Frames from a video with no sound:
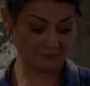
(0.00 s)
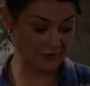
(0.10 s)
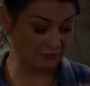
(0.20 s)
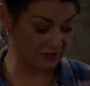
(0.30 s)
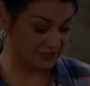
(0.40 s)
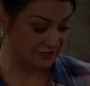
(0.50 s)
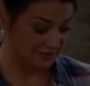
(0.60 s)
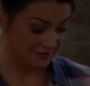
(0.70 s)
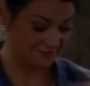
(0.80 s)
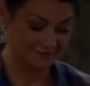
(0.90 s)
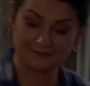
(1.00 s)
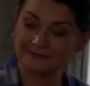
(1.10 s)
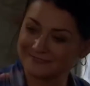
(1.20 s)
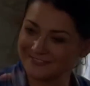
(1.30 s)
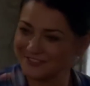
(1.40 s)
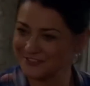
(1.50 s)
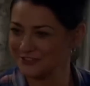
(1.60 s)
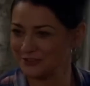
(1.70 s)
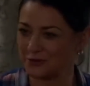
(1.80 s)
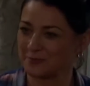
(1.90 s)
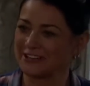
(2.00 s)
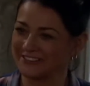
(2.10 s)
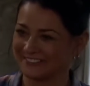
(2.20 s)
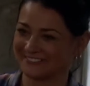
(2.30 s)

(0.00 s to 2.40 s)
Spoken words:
No reason. Just ignore me.